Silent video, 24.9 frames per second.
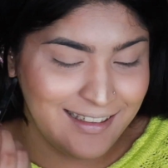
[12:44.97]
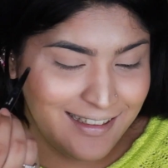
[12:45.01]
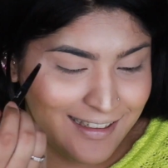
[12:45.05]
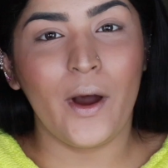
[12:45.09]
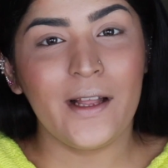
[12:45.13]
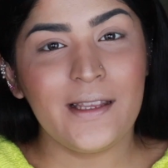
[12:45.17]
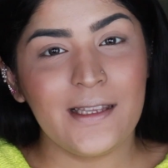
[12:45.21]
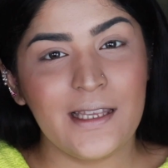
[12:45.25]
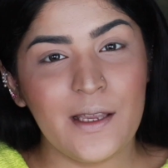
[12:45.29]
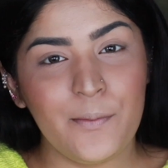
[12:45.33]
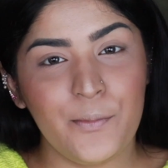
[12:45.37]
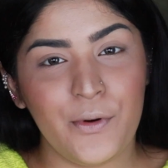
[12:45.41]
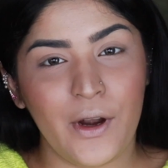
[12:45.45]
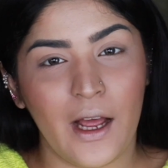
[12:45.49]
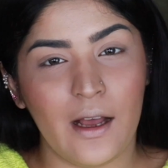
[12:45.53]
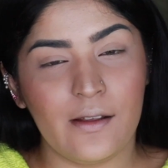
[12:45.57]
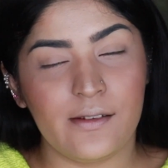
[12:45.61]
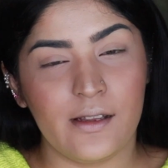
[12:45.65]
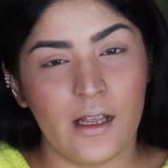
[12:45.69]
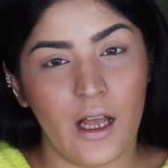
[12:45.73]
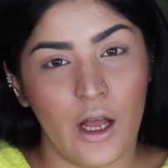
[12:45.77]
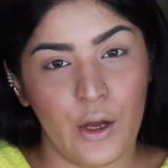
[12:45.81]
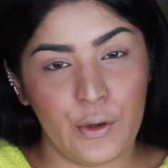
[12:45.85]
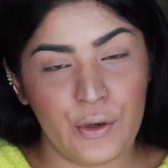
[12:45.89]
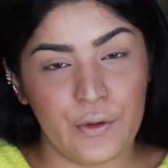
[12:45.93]
Once the
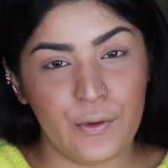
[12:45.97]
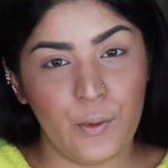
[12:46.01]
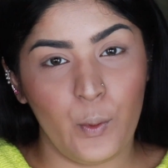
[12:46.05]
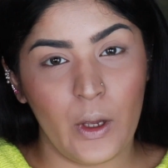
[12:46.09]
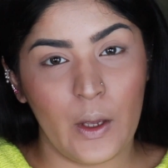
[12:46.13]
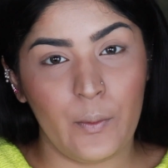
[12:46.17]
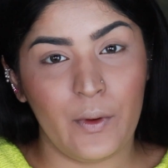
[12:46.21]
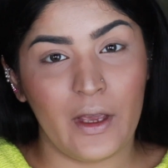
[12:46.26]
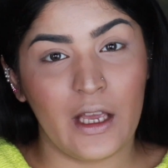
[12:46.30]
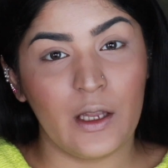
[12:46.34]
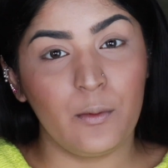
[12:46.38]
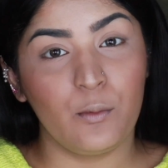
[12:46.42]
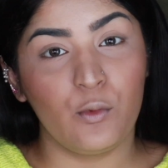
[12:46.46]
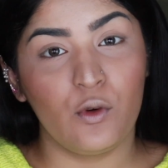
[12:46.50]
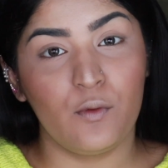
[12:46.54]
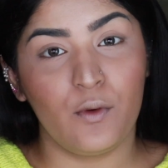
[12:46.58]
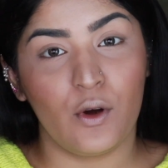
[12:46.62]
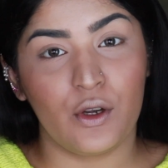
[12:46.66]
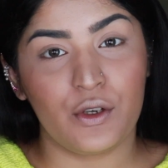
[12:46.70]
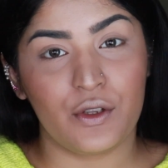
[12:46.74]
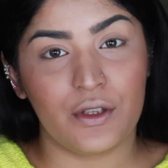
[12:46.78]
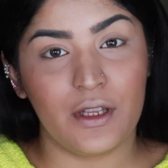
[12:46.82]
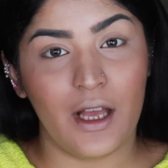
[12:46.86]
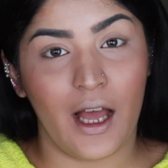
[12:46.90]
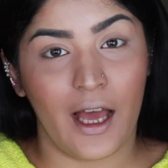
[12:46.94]
brows are out of the way, we can move
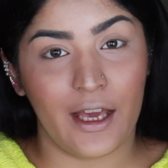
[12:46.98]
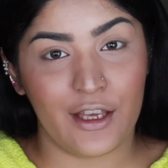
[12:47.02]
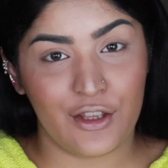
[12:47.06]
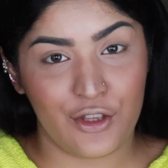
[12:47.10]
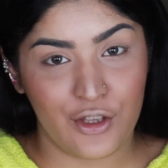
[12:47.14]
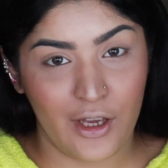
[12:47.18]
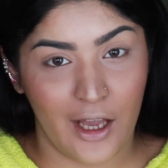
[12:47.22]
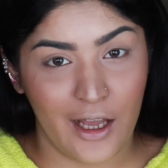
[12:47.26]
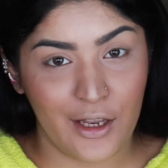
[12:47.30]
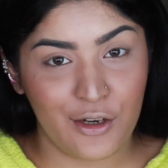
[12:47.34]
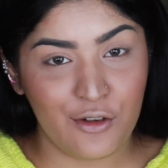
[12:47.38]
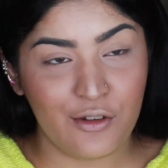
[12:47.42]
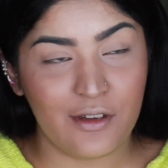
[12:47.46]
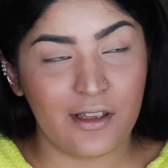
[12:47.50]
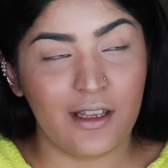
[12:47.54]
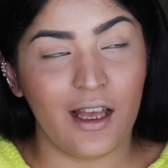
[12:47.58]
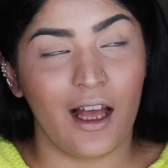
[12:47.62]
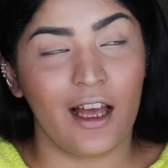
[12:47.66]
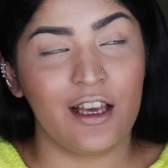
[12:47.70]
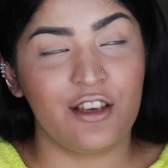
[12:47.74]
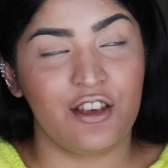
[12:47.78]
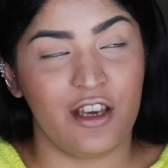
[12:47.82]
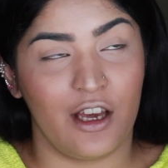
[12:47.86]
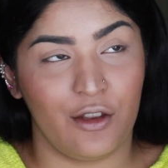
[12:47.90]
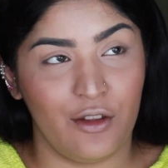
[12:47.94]
on to the eyeshadows. The
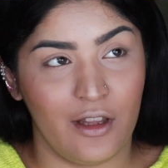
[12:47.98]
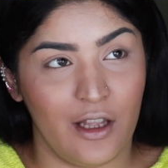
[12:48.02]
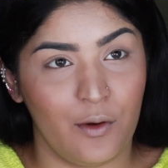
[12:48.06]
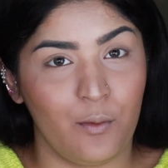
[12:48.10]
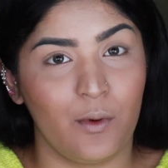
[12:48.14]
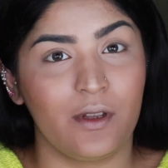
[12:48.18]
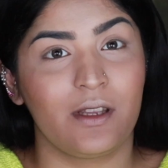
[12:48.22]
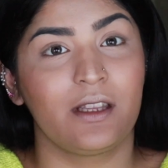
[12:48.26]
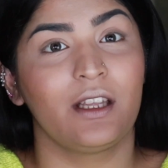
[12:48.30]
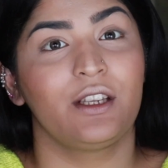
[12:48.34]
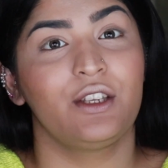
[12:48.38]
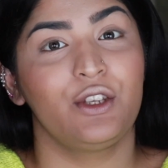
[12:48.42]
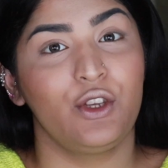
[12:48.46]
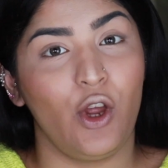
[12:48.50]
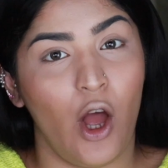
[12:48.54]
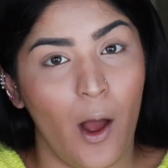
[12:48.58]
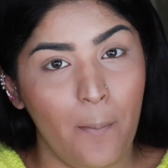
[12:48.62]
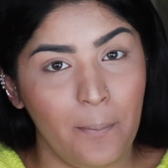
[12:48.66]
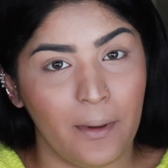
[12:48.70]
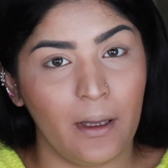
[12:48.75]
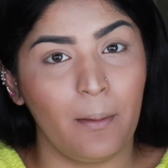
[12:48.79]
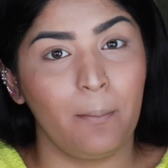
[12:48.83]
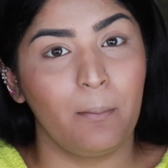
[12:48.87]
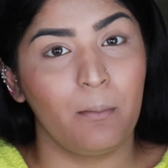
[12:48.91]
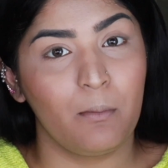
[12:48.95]
eyeshadow that was the
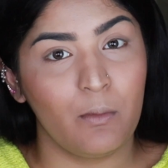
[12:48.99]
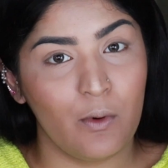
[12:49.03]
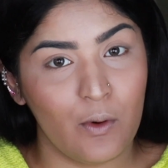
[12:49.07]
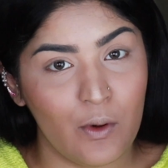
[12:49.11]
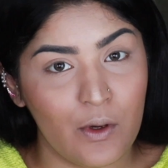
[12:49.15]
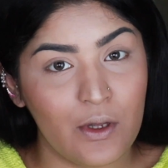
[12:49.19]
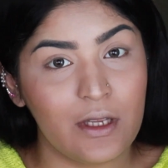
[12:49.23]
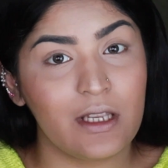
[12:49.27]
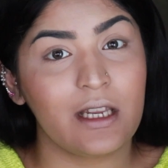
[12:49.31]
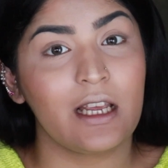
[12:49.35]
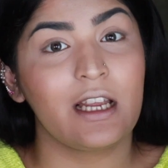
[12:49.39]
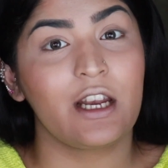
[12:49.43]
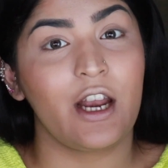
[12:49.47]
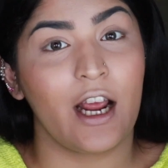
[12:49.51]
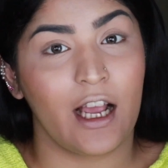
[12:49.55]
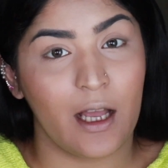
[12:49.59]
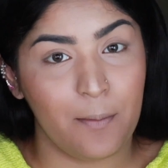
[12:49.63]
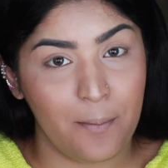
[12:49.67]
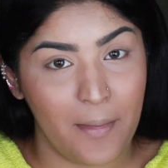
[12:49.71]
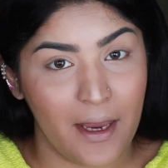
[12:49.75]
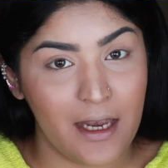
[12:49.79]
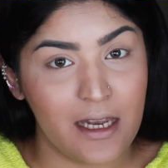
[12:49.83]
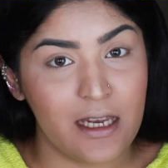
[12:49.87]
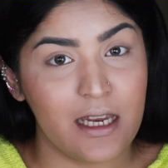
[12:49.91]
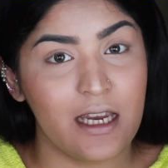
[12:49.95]
top most
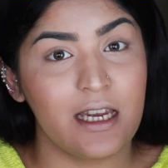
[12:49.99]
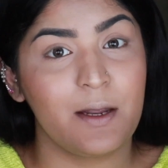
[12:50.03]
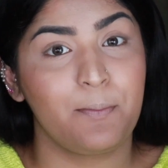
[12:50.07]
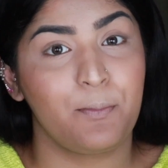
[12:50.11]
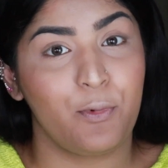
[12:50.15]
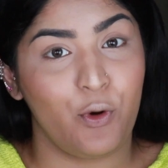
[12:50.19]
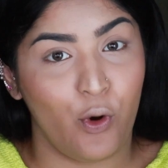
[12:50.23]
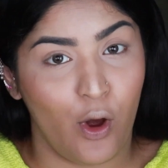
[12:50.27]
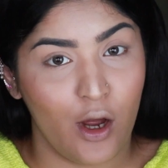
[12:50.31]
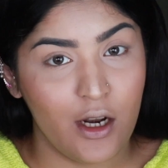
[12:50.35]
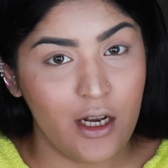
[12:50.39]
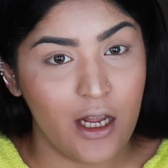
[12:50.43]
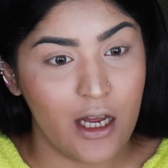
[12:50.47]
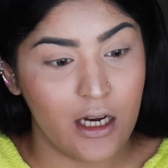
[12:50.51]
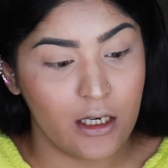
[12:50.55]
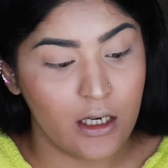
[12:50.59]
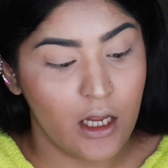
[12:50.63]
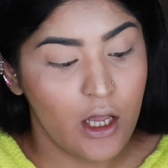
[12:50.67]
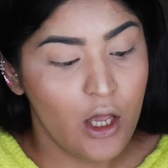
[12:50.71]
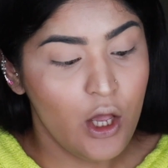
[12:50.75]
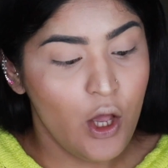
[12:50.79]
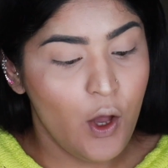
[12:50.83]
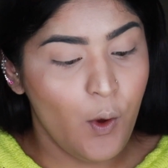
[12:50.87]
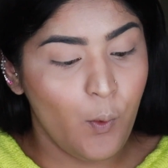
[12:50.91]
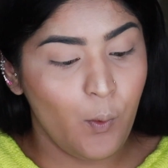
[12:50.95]
recommended
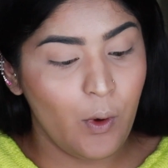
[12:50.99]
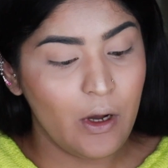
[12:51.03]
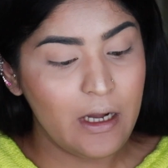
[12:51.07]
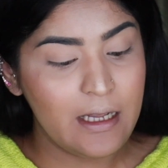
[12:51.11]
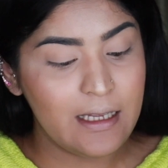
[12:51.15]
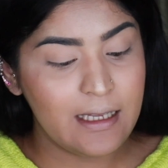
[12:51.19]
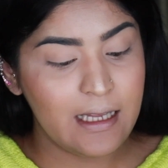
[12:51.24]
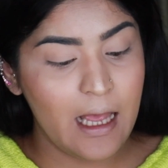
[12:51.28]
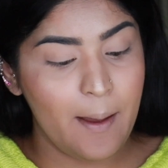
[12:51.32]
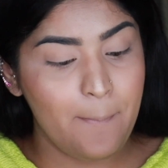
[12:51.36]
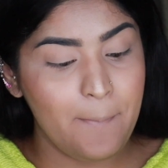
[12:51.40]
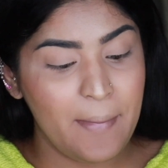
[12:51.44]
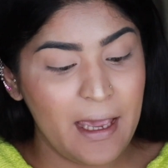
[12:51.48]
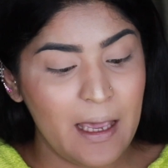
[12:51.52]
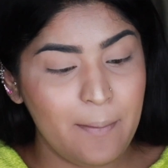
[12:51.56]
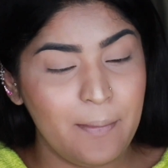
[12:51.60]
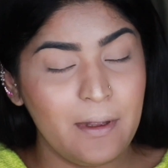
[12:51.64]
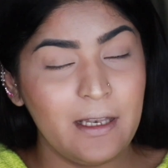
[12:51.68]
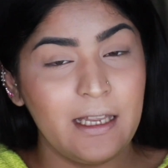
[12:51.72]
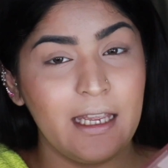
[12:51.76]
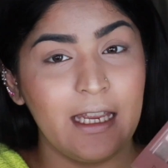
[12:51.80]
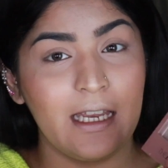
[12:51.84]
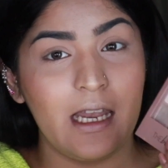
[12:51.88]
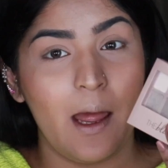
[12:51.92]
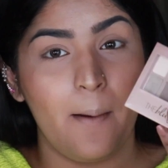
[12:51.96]
product was a
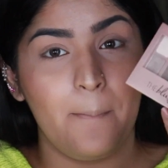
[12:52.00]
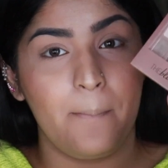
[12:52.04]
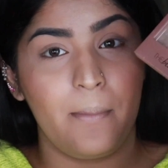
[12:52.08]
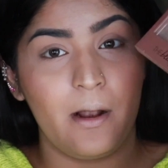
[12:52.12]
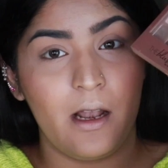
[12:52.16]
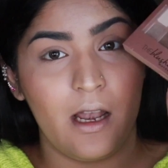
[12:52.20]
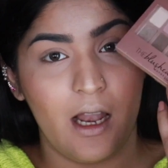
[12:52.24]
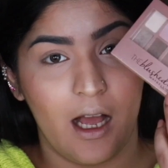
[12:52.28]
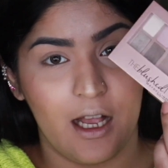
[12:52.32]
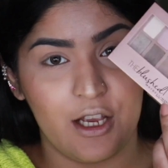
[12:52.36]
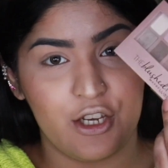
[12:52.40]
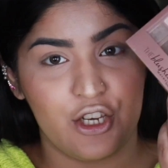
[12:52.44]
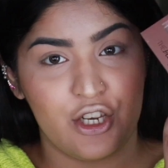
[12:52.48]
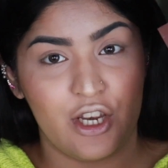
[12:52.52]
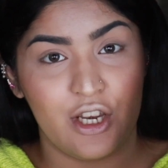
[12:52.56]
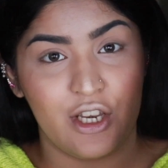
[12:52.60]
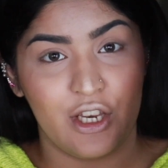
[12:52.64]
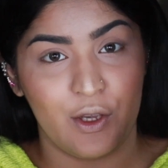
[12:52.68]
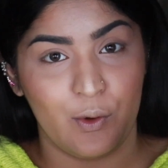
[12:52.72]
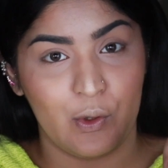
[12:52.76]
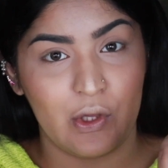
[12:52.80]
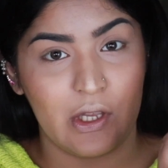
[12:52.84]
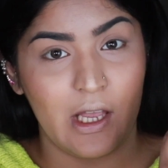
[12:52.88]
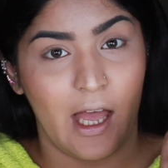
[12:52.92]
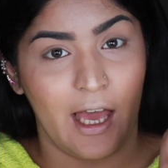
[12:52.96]
Maybelline Blushed
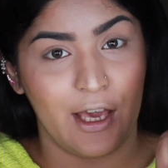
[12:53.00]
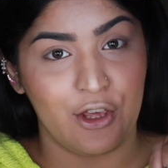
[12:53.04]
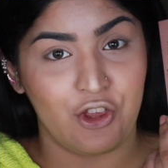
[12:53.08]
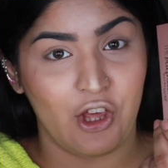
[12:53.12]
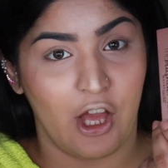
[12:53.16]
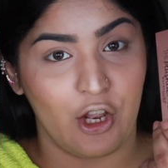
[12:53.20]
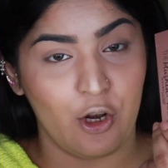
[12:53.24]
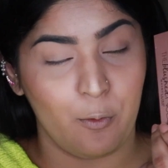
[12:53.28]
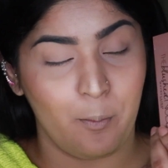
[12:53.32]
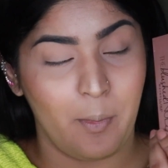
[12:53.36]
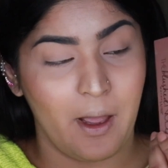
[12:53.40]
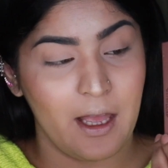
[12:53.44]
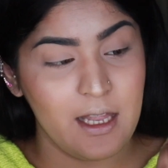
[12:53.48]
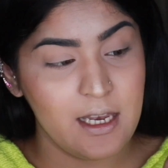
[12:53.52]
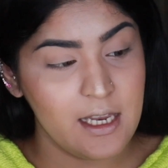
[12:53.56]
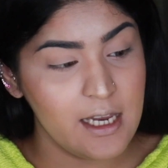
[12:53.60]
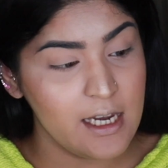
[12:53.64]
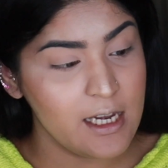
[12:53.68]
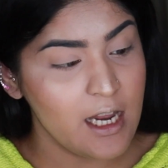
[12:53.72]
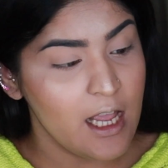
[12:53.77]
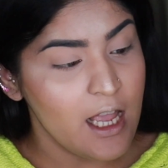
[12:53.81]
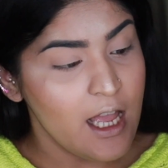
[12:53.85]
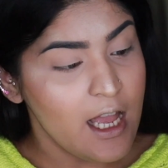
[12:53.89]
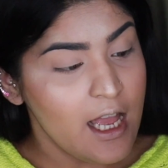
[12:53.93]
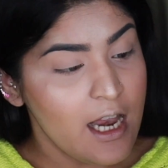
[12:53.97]
Nudes Eyeshadow
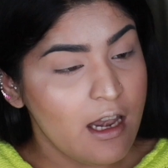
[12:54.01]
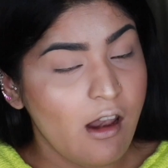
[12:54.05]
Palette.